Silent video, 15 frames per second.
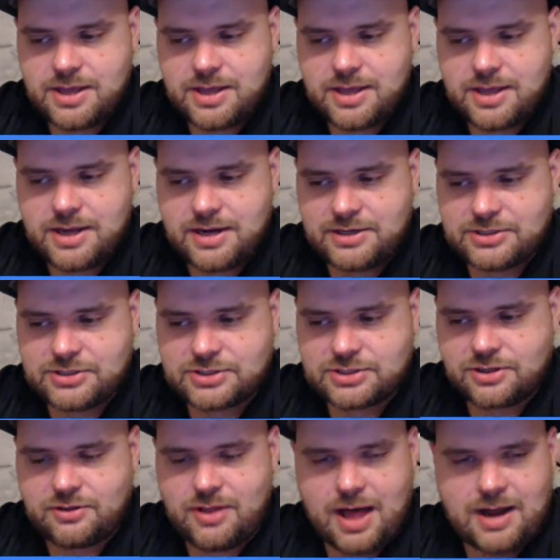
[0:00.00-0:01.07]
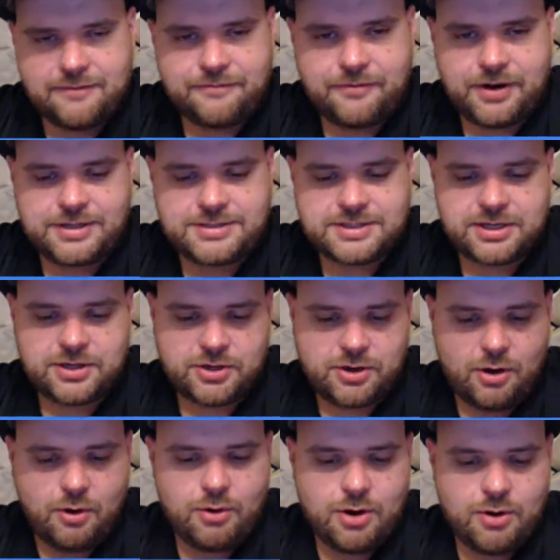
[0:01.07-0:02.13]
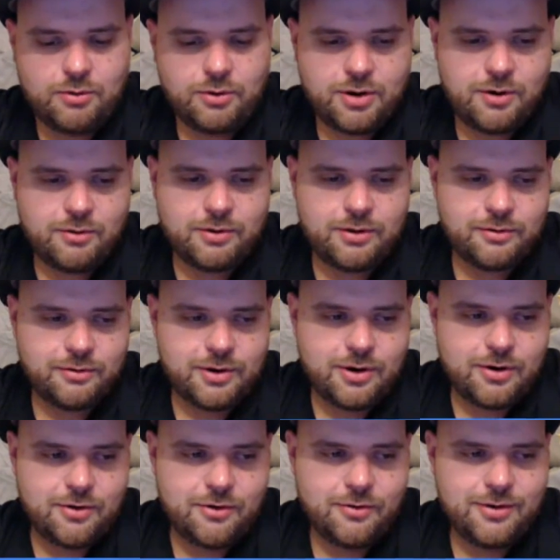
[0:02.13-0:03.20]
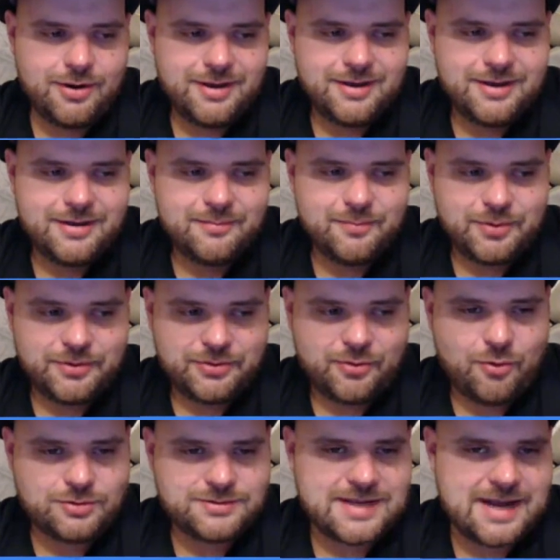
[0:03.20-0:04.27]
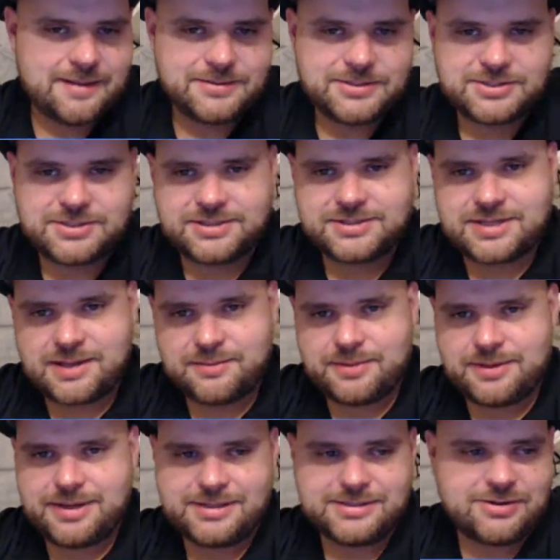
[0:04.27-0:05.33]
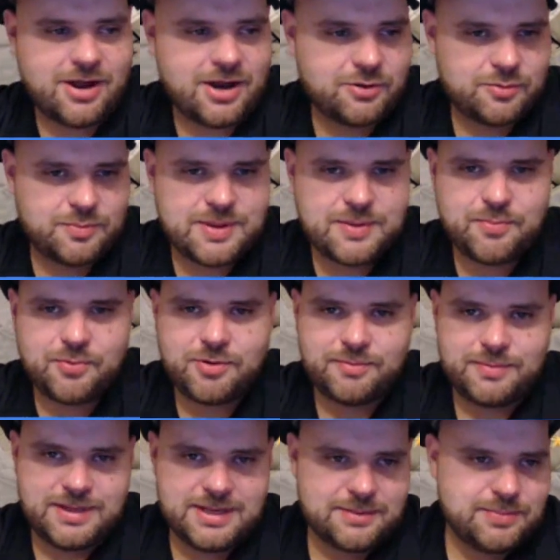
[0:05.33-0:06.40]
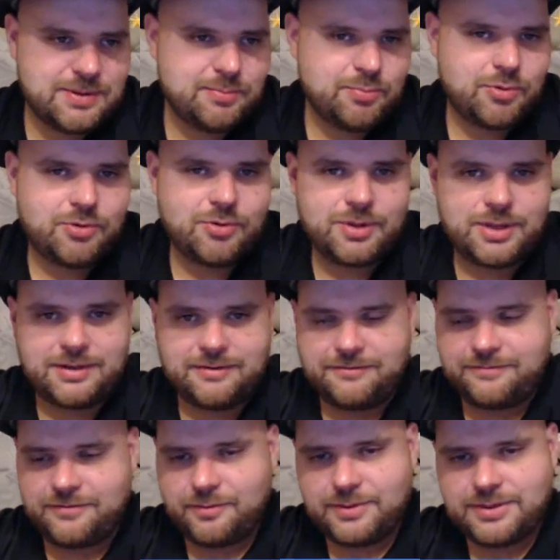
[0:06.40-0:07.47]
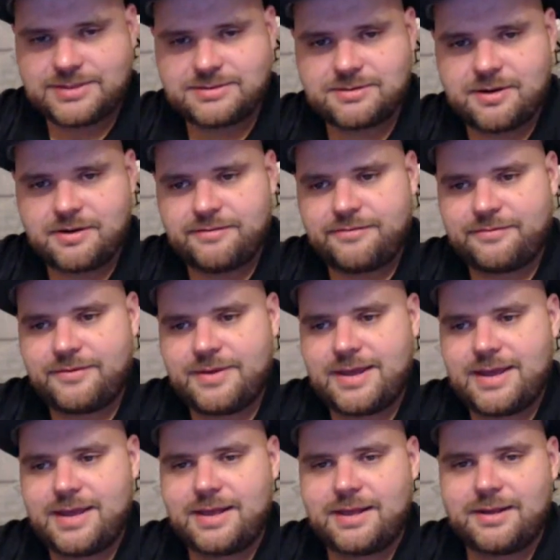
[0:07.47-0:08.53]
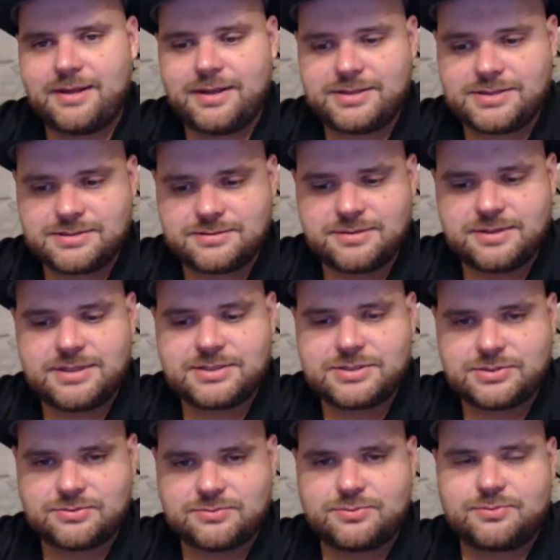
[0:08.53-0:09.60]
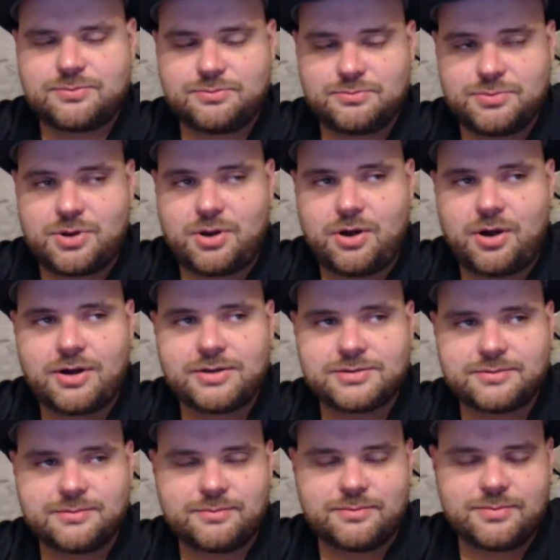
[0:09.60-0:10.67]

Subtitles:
and it's just a lot of fun. It's like go, go, go, go, go. But the whole time it's just excitement and talking to people and meeting people and filming stuff, and it's awesome.